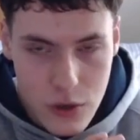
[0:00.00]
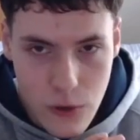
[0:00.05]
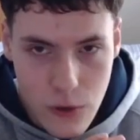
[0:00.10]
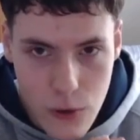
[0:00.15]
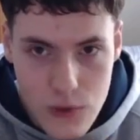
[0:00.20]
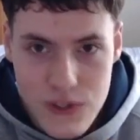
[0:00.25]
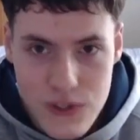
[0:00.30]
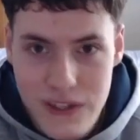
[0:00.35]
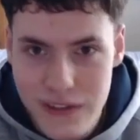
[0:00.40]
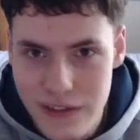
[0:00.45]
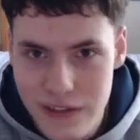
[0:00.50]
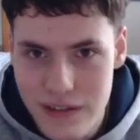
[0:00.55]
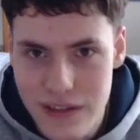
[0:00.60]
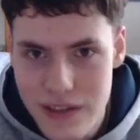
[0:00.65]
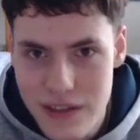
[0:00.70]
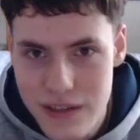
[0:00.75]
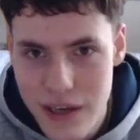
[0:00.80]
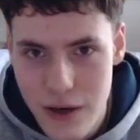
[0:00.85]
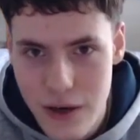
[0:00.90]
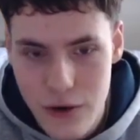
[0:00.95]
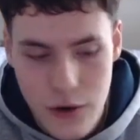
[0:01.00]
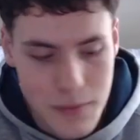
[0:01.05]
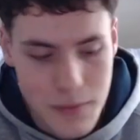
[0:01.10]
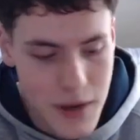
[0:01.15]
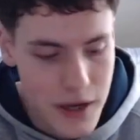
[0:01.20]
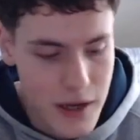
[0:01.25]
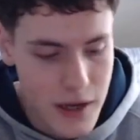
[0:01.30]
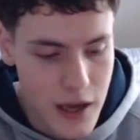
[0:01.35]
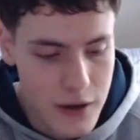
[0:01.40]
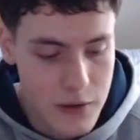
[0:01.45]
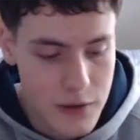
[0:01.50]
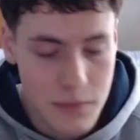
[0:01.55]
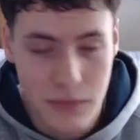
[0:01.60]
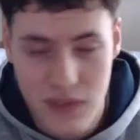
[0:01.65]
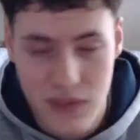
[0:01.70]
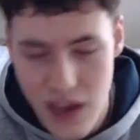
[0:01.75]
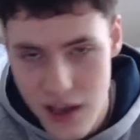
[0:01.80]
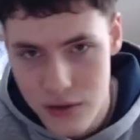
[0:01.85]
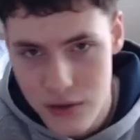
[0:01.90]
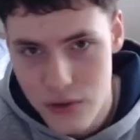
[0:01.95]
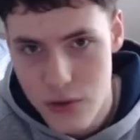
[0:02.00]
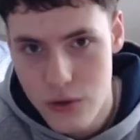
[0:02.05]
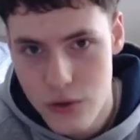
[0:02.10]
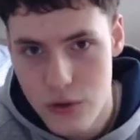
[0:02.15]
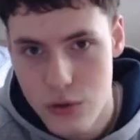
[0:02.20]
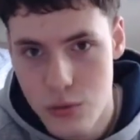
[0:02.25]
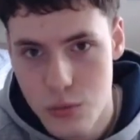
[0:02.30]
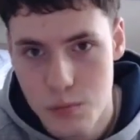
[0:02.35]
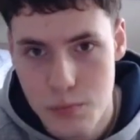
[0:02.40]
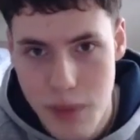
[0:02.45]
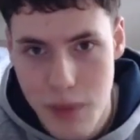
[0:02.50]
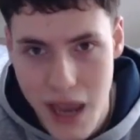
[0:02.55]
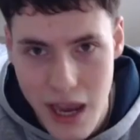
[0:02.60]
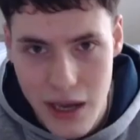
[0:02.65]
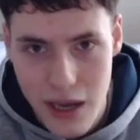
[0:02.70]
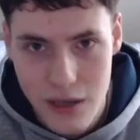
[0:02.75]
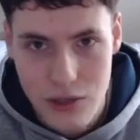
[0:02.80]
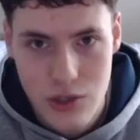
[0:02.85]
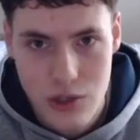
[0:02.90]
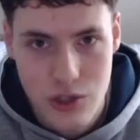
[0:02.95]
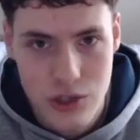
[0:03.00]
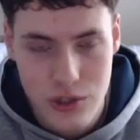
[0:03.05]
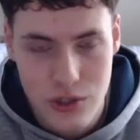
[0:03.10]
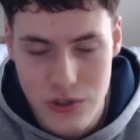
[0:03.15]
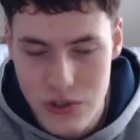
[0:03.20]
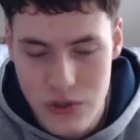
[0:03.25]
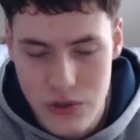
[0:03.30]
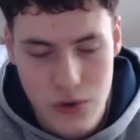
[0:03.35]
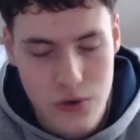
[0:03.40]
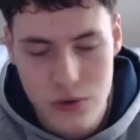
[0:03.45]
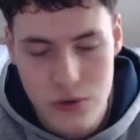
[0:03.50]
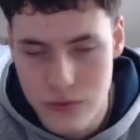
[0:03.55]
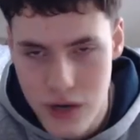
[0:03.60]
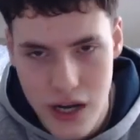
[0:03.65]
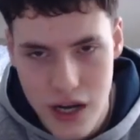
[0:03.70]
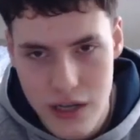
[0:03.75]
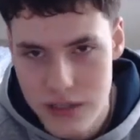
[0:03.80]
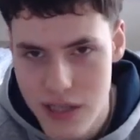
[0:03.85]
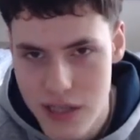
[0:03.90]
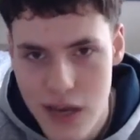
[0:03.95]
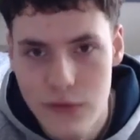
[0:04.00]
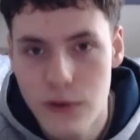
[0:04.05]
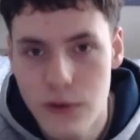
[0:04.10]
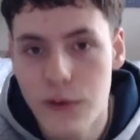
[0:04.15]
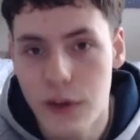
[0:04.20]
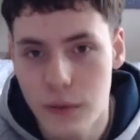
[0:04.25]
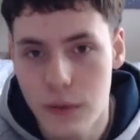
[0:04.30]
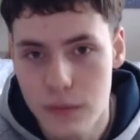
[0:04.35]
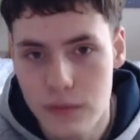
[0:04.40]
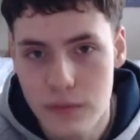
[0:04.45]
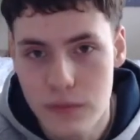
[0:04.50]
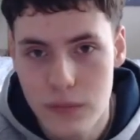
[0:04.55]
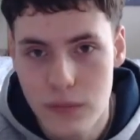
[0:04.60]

goes into detail about how to download, patch, install, rise, everything.